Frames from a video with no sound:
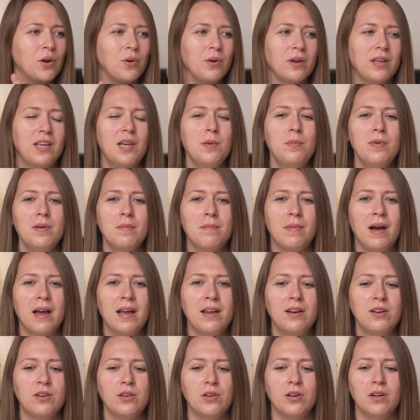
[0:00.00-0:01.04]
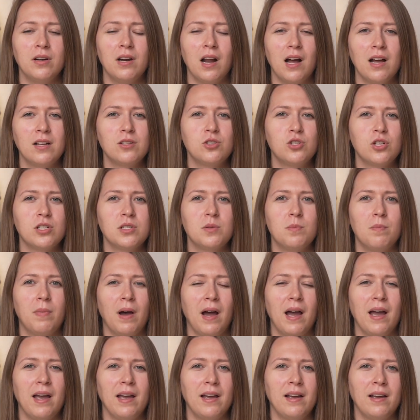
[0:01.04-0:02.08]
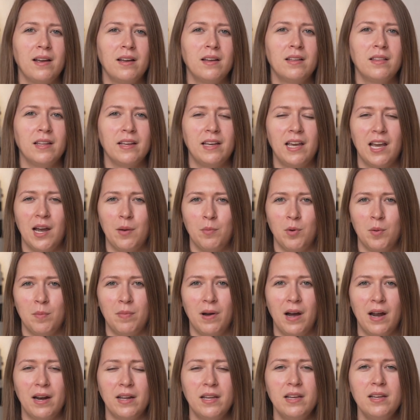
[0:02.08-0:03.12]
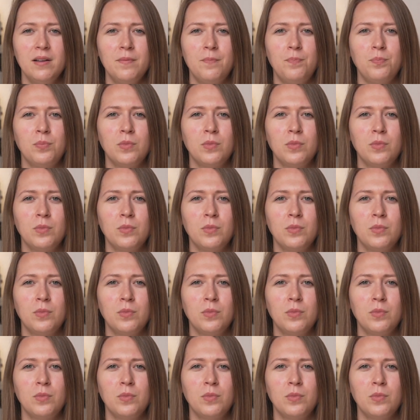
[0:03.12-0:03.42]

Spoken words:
Keep in mind you're not just buying the camera body.